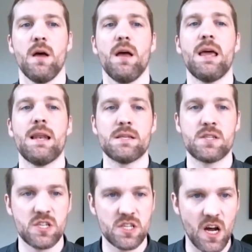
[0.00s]
It is
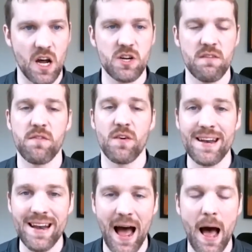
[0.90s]
such a
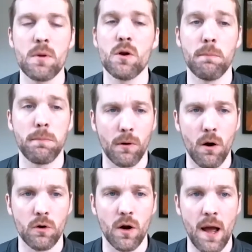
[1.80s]
phenomenal
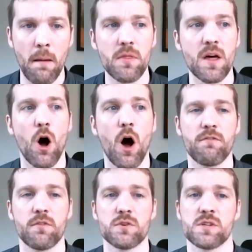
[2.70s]
program that
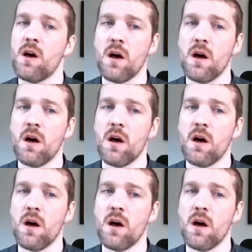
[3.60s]
offers